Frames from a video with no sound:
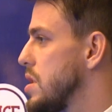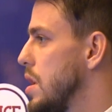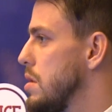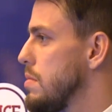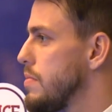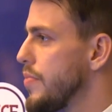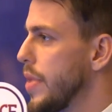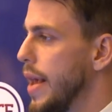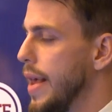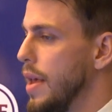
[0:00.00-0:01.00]
focus of
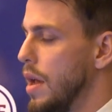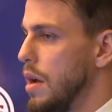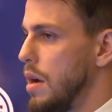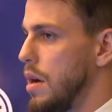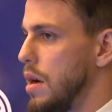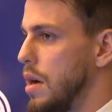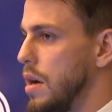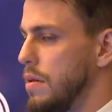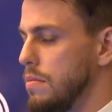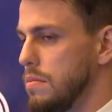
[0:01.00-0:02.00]
your question. I
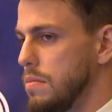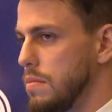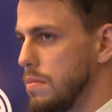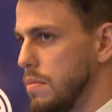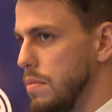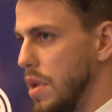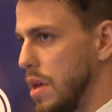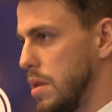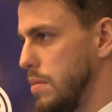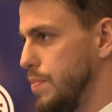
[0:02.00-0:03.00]
want to
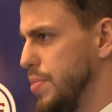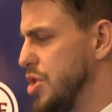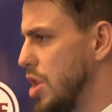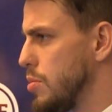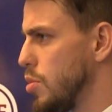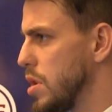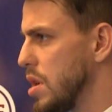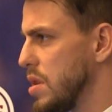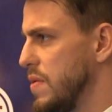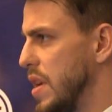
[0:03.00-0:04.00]
start with a
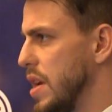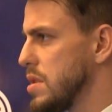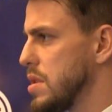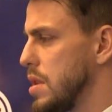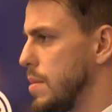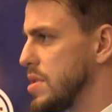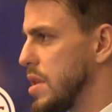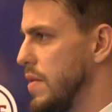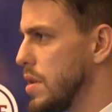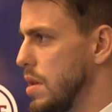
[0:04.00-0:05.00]
document that doesn't
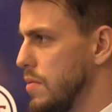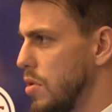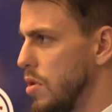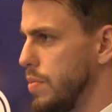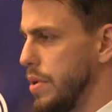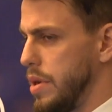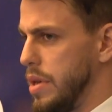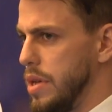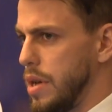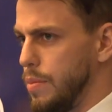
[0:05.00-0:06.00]
exist yet.
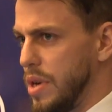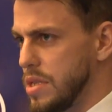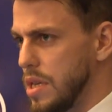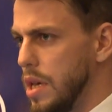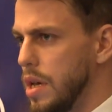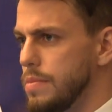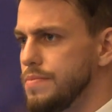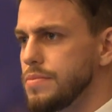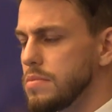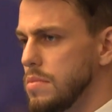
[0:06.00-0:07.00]
I attend many
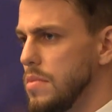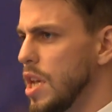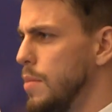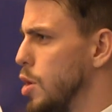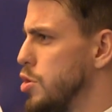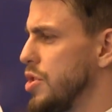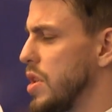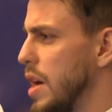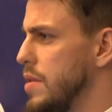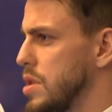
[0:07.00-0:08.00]
conferences of the
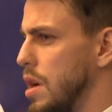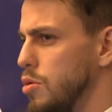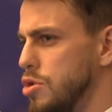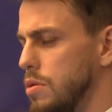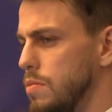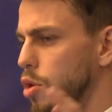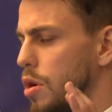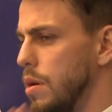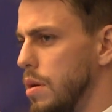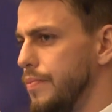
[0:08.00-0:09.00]
Council of Europe
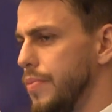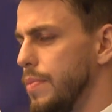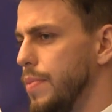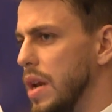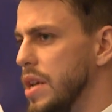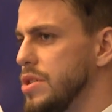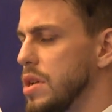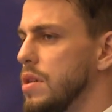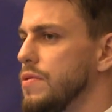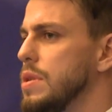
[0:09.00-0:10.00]
and of
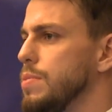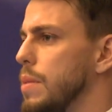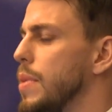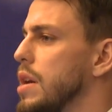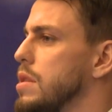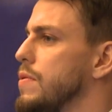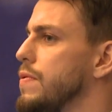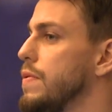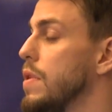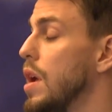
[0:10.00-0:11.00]
the
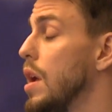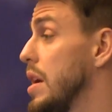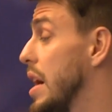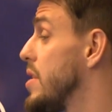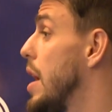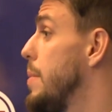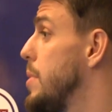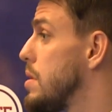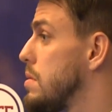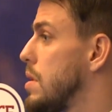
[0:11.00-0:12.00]

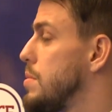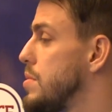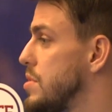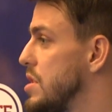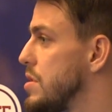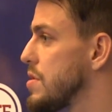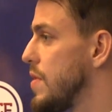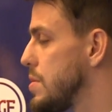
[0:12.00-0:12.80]
OSCE, and